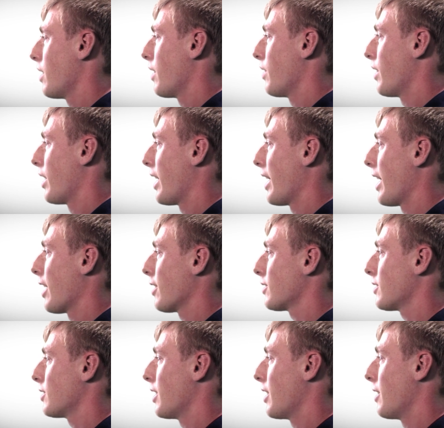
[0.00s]
And then I
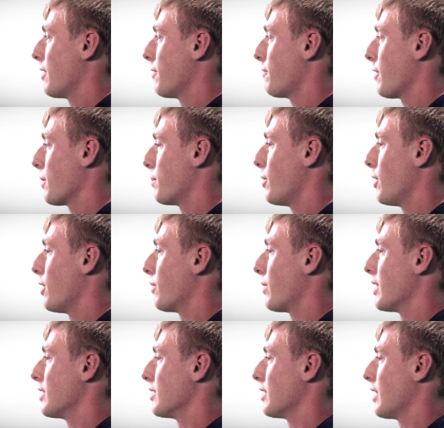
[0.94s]
asked uh, Father Paul
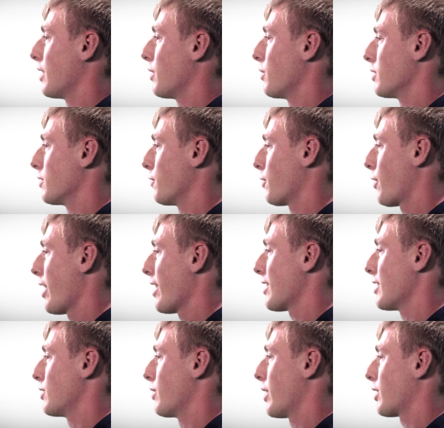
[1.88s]
Renze, who was the
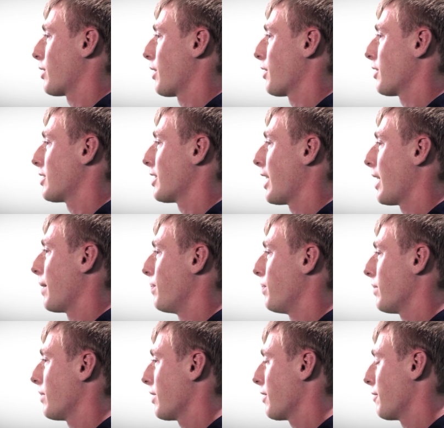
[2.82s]
vocation director at the
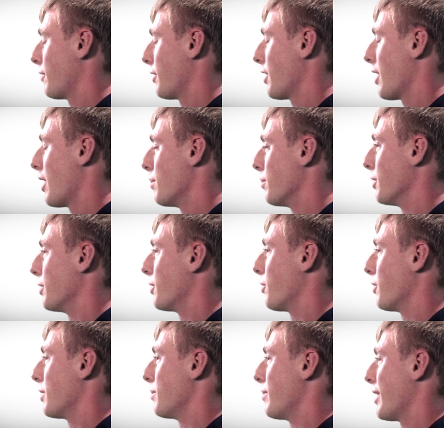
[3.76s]
time, a very humble and
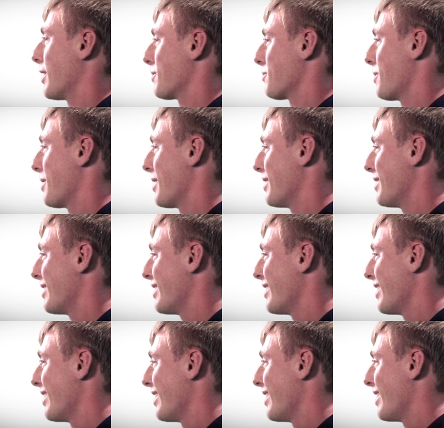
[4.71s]
holy man as well.
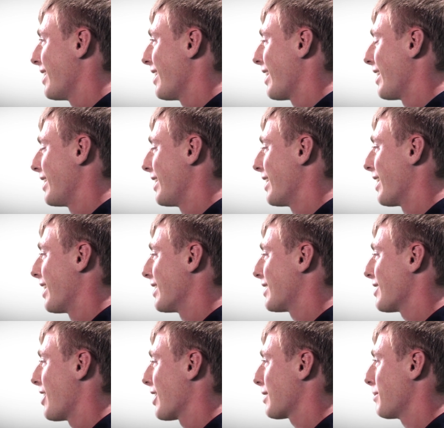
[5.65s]
And he uh,
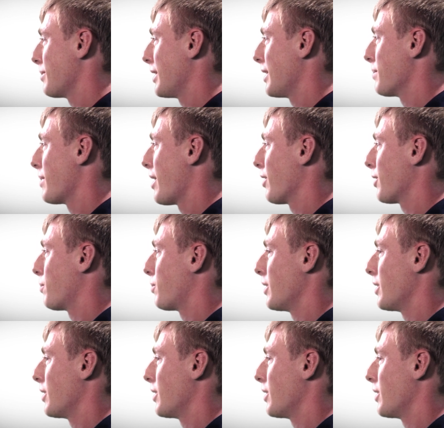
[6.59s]
talked to me about the